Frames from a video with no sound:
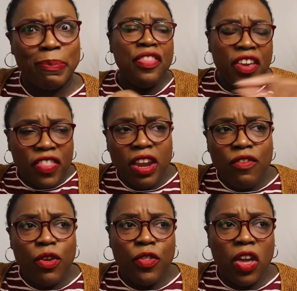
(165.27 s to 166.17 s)
I think that
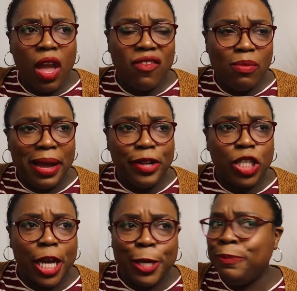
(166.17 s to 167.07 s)
if you're thinking of a mild
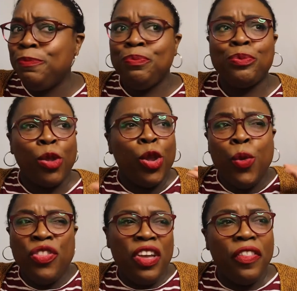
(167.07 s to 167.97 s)
cheddar, you
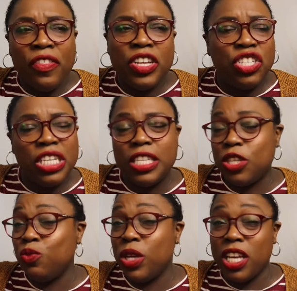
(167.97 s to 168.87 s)
would think that this cheese
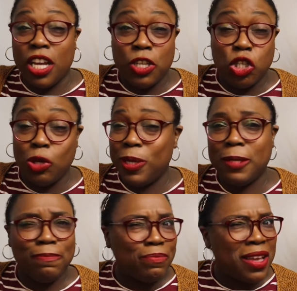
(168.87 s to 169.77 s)
is really
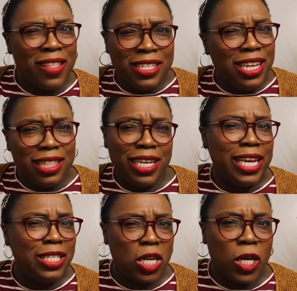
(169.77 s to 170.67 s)
unassuming, and that's not the
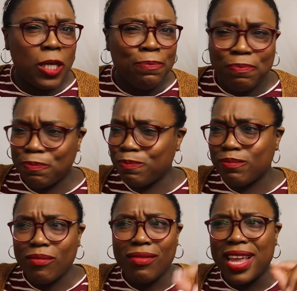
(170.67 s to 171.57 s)
case at all.
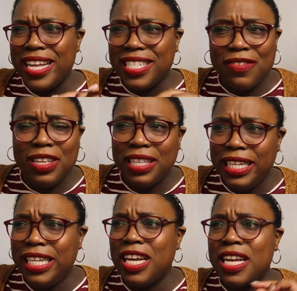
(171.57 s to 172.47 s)
It's
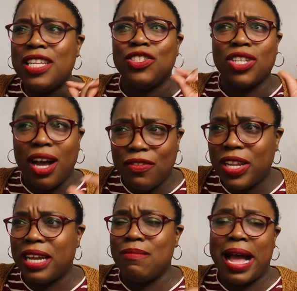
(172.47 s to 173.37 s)
definitely soft,
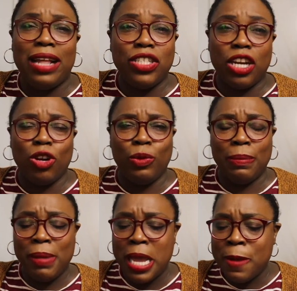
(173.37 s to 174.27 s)
like a mild cheddar
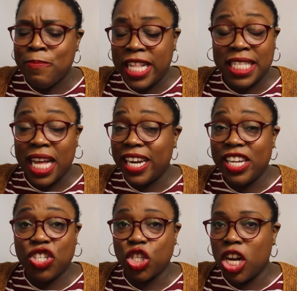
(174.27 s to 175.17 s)
would be. It's not
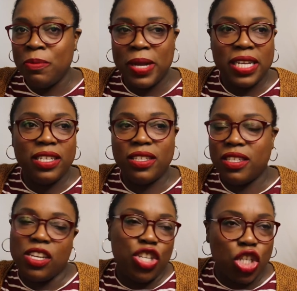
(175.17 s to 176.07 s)
as sharp
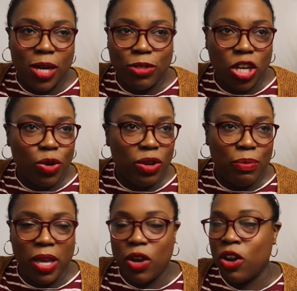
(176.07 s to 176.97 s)
as a sharp cheddar
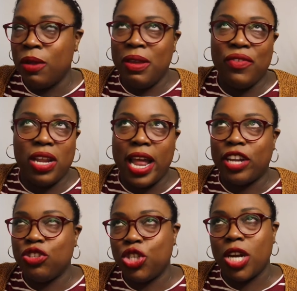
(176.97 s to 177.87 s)
would be, or even an
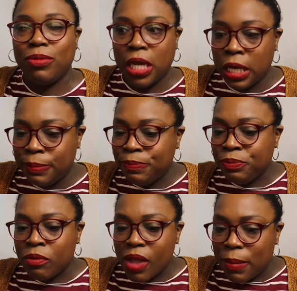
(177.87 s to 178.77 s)
extra sharp cheddar,
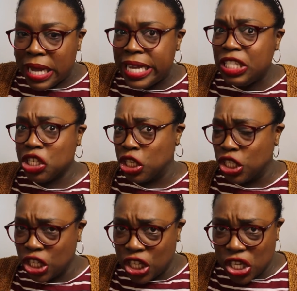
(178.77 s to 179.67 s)
but it's
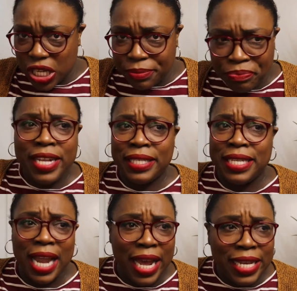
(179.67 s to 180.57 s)
good.
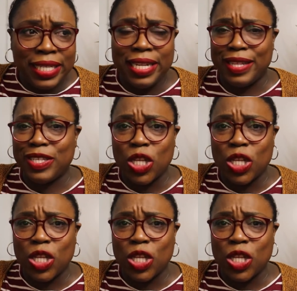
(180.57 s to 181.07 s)
It's nice and it's